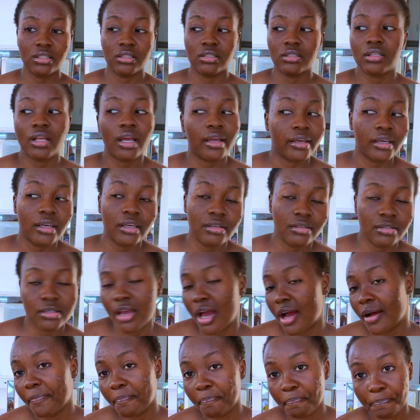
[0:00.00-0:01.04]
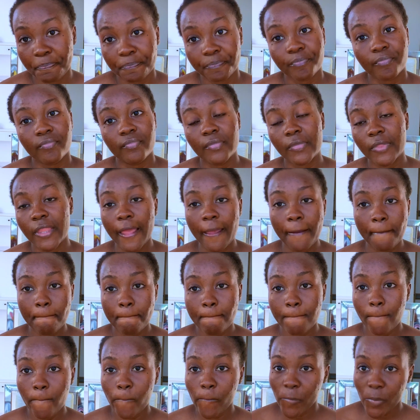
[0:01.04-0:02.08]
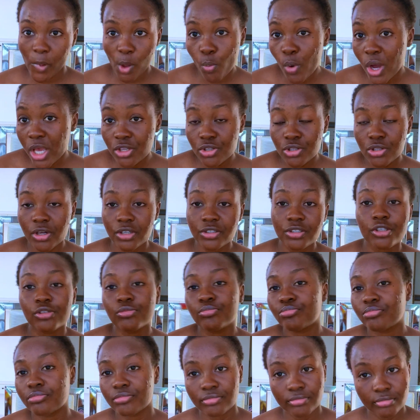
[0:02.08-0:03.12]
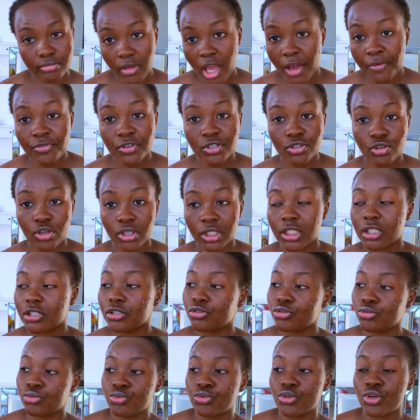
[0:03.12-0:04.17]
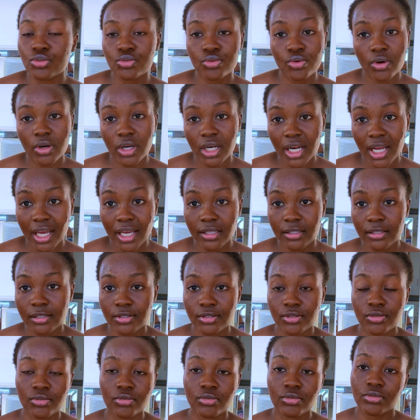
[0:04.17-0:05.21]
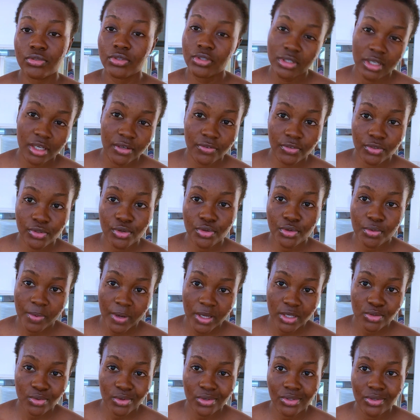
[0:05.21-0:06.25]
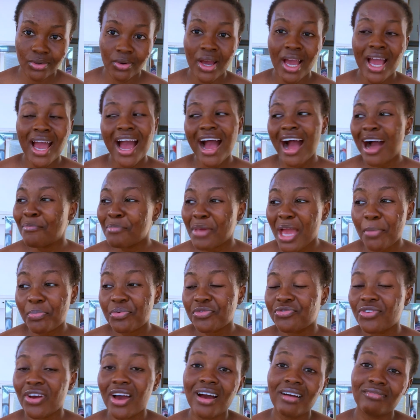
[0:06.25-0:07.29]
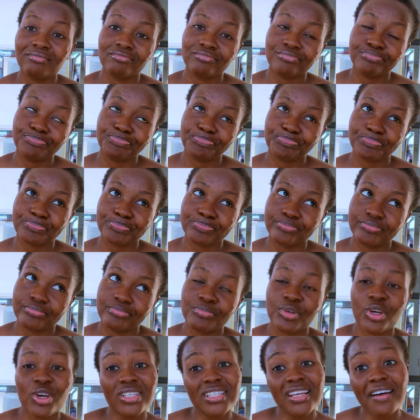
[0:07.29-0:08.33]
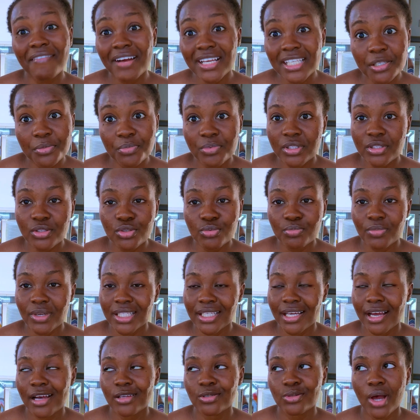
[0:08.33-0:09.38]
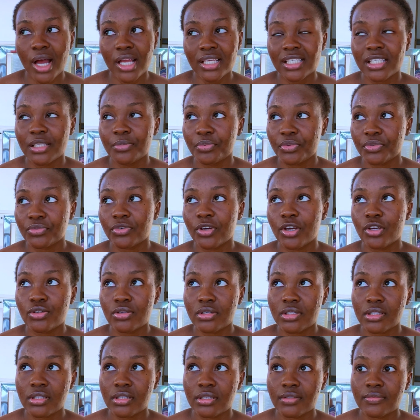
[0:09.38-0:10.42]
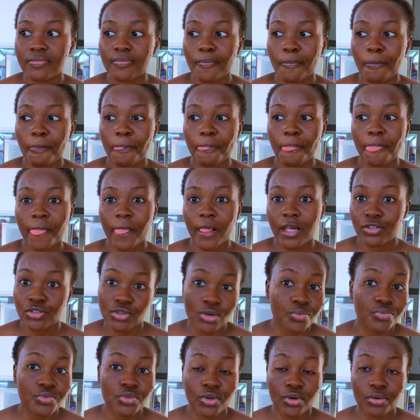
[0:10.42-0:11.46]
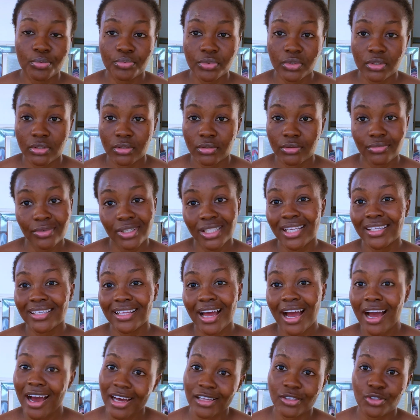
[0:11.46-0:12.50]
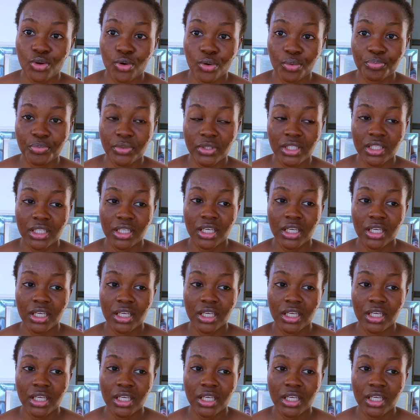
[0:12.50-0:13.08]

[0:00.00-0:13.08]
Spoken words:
Like, yeah. Then, when you study, every study, you just go online to check for this past question. I mean, I prefer, because I've actually been to medical school, I actually prefer using soft copy rather than hard copy.